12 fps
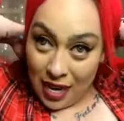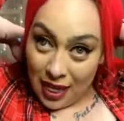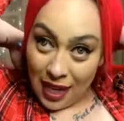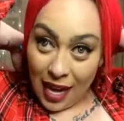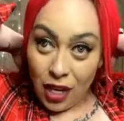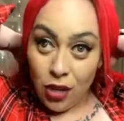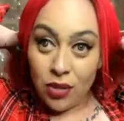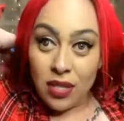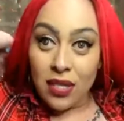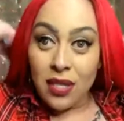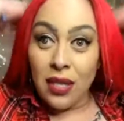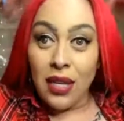Thank you,
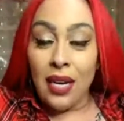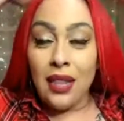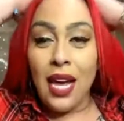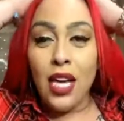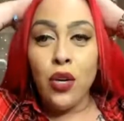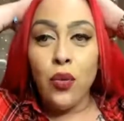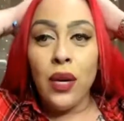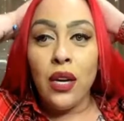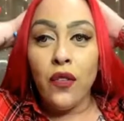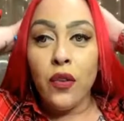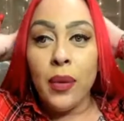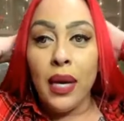Cicely. Thank you, Rika,
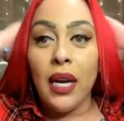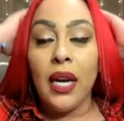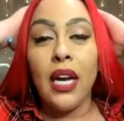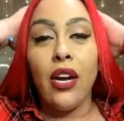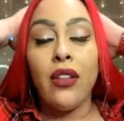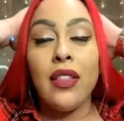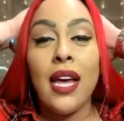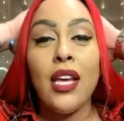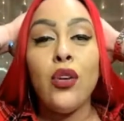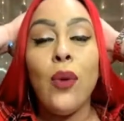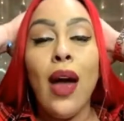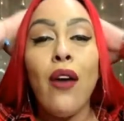for being here. Thank
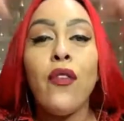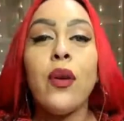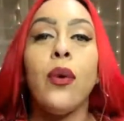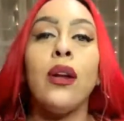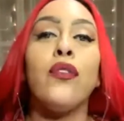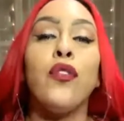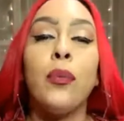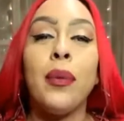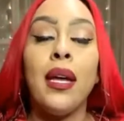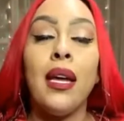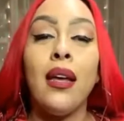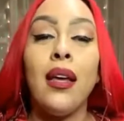you, everyone, for
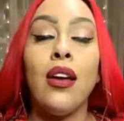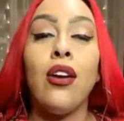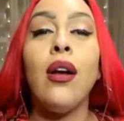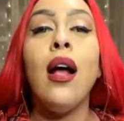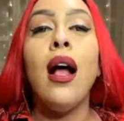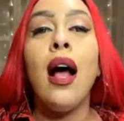being here.